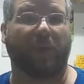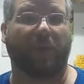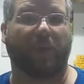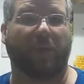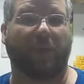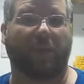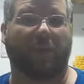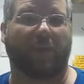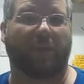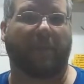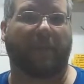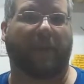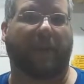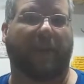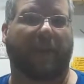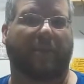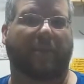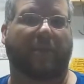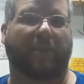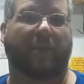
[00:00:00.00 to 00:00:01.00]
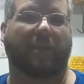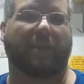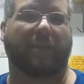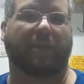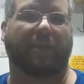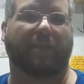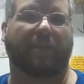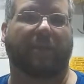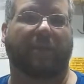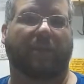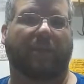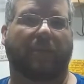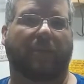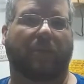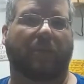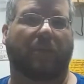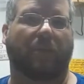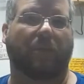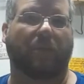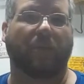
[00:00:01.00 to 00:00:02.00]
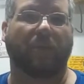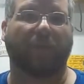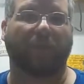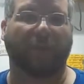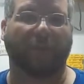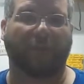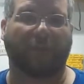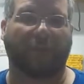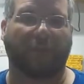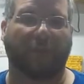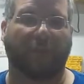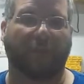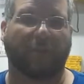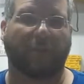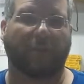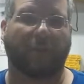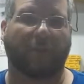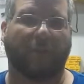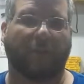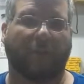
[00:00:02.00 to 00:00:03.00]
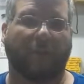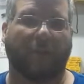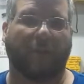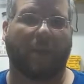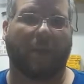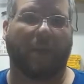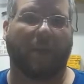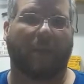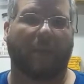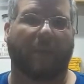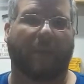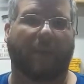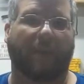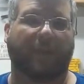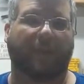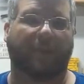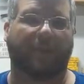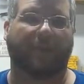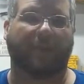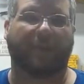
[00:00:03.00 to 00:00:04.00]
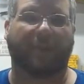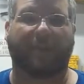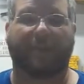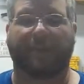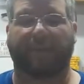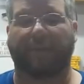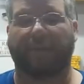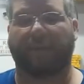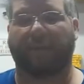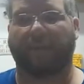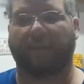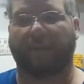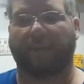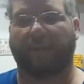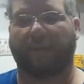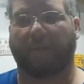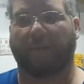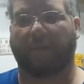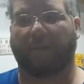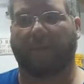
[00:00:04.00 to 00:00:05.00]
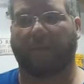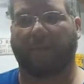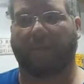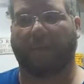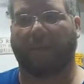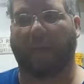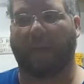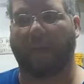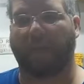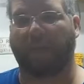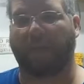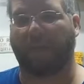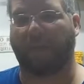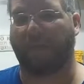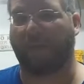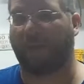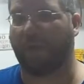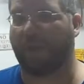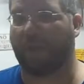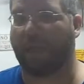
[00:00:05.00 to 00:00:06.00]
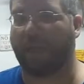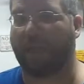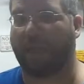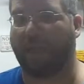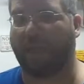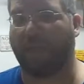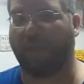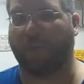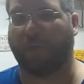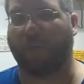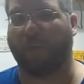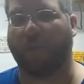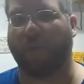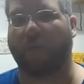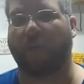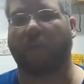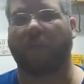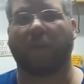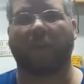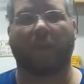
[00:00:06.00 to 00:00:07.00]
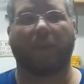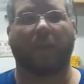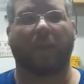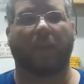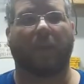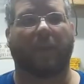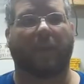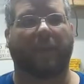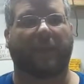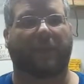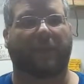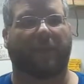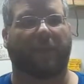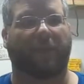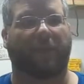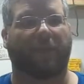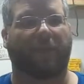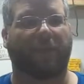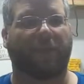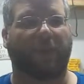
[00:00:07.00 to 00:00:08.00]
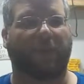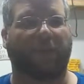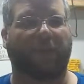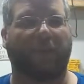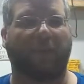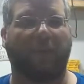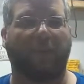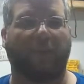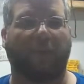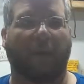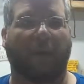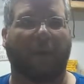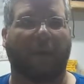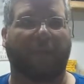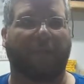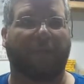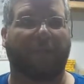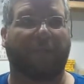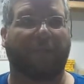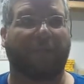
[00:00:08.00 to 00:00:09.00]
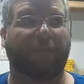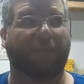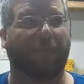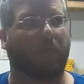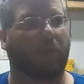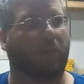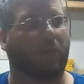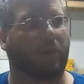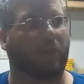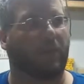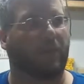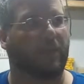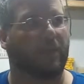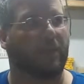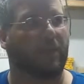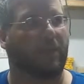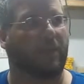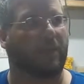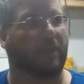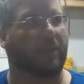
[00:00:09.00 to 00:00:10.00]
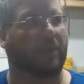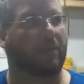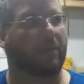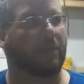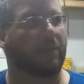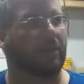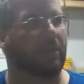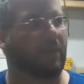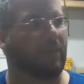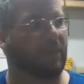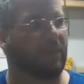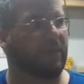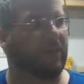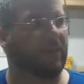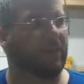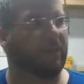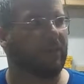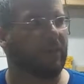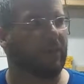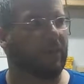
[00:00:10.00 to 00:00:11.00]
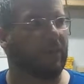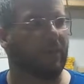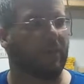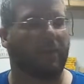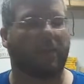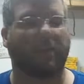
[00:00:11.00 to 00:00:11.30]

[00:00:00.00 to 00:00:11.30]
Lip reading: $30 packs of roofing shingles, because it was a $38 roll. It's a 3 foot by he said 70 foot